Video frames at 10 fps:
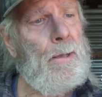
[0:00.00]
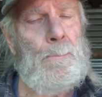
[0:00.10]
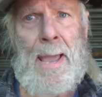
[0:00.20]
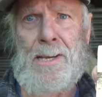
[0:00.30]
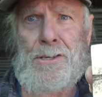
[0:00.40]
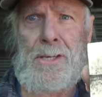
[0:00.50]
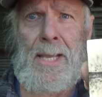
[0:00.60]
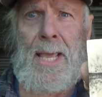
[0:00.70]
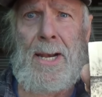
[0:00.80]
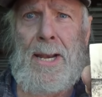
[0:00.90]
I'm anxious to
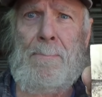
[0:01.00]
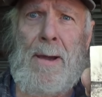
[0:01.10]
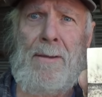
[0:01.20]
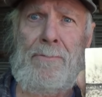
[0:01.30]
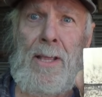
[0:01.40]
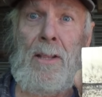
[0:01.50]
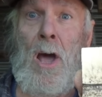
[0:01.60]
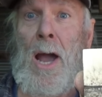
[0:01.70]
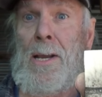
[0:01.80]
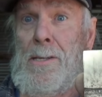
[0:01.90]
get it in my
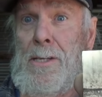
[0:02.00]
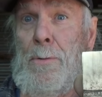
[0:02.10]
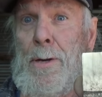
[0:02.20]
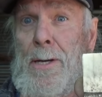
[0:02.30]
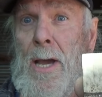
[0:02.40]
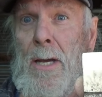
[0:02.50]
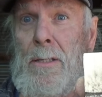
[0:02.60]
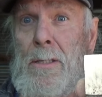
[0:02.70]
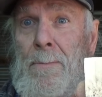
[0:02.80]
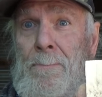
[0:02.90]
flintlock and see what it
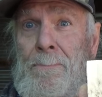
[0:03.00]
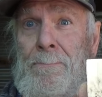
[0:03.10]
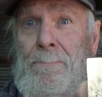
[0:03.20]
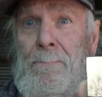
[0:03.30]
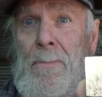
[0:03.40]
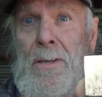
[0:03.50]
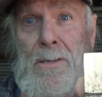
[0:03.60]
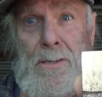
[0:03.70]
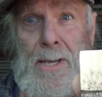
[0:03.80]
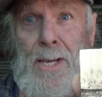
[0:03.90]
does.
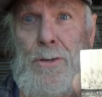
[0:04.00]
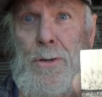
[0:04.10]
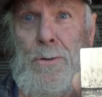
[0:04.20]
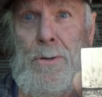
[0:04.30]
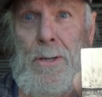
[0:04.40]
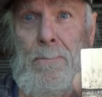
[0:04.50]
Stay tuned.